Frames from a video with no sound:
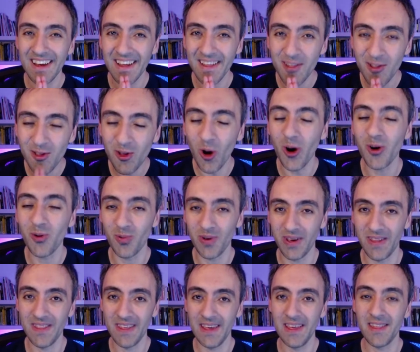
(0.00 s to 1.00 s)
start
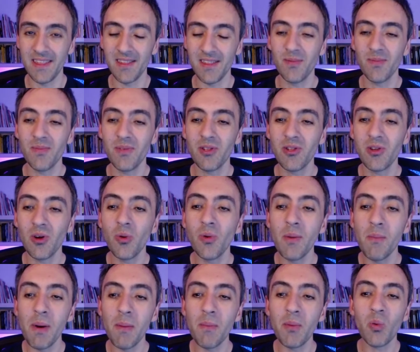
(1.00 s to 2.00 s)
with these. So
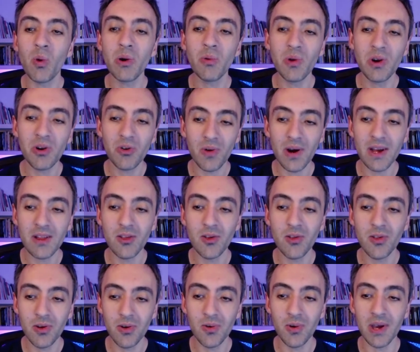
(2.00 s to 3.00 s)
remember, what we're trying to
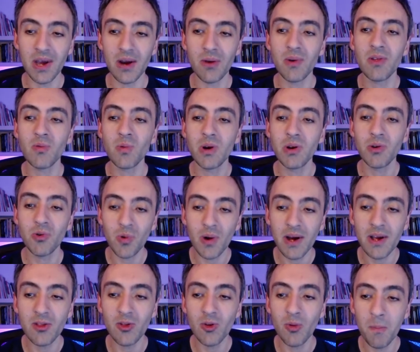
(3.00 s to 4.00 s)
do here is we're
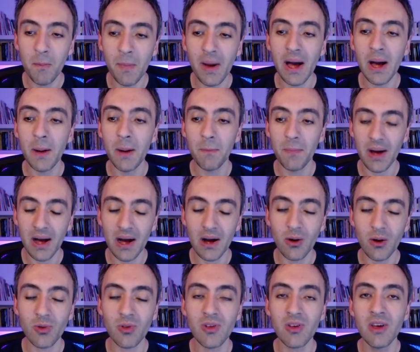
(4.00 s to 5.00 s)
trying to map
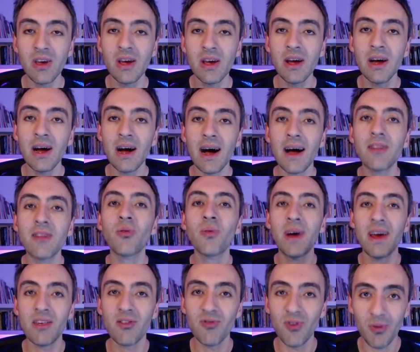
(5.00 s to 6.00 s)
out a
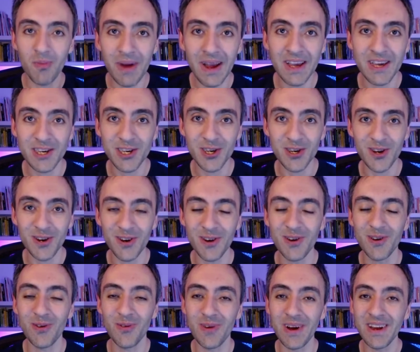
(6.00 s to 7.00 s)
transformation,
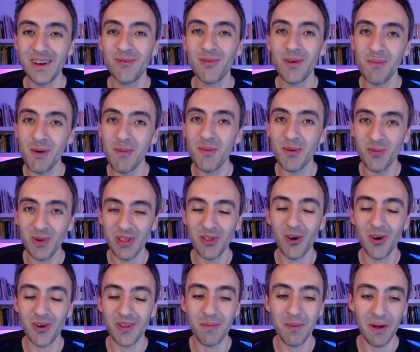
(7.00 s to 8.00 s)
right? Remember, we
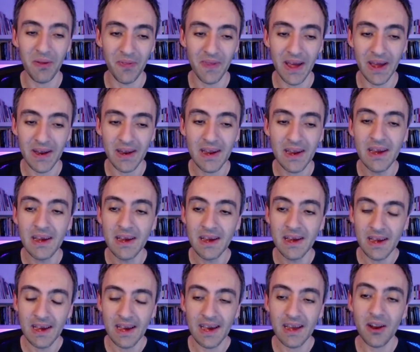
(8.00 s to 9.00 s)
talked about that.
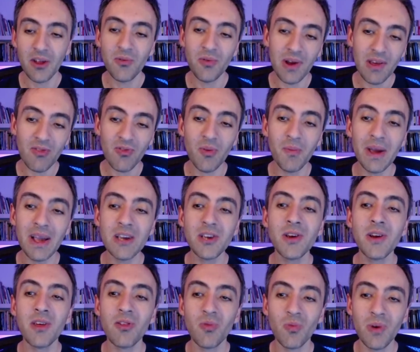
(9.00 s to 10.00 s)
And a
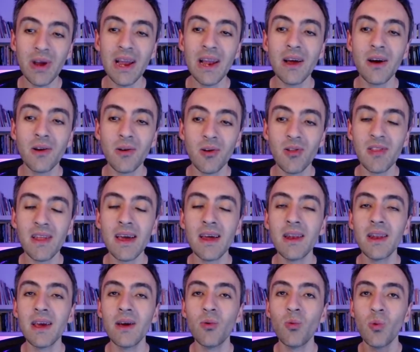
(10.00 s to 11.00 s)
transformation is really
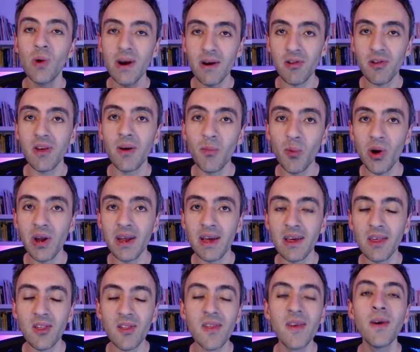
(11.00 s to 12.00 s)
understanding where someone
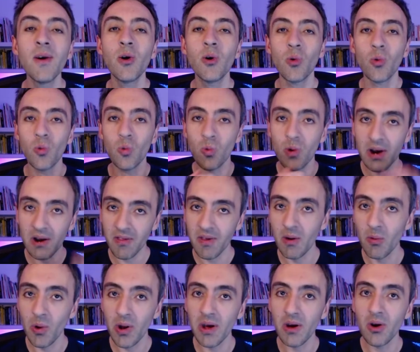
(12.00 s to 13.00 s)
is, where they
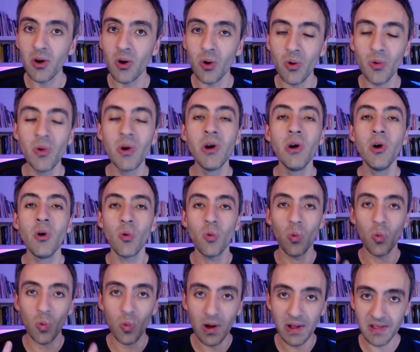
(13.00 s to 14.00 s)
want to go,
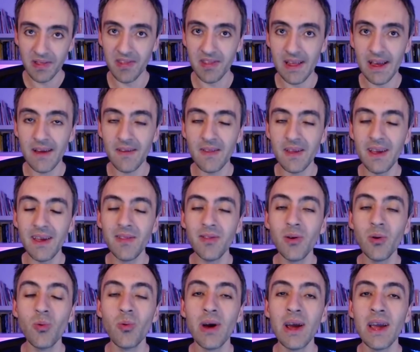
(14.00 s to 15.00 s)
what's standing in
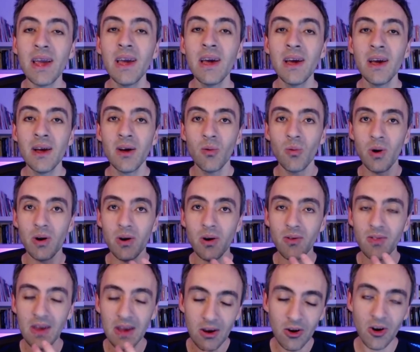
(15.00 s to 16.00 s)
their way, what are
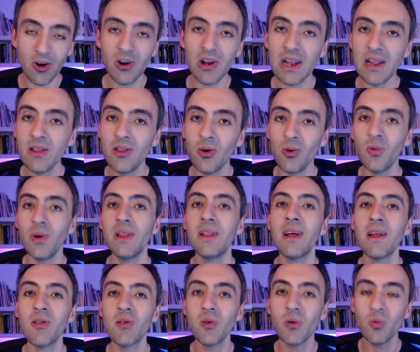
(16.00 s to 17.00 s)
they currently doing
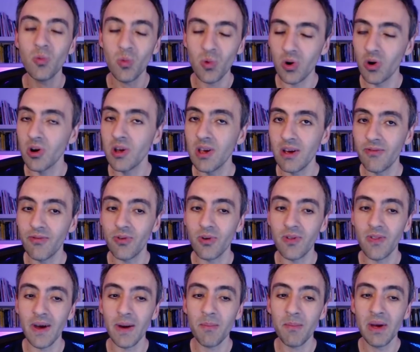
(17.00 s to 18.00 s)
that's not working for
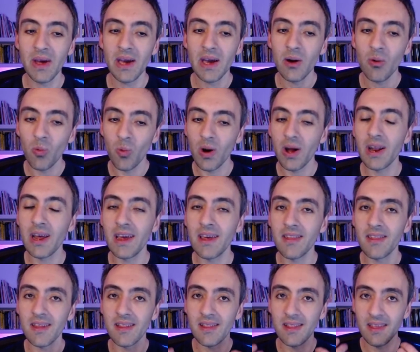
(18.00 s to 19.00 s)
them, and what
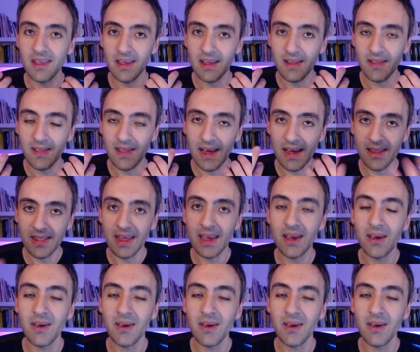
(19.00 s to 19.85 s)
is it that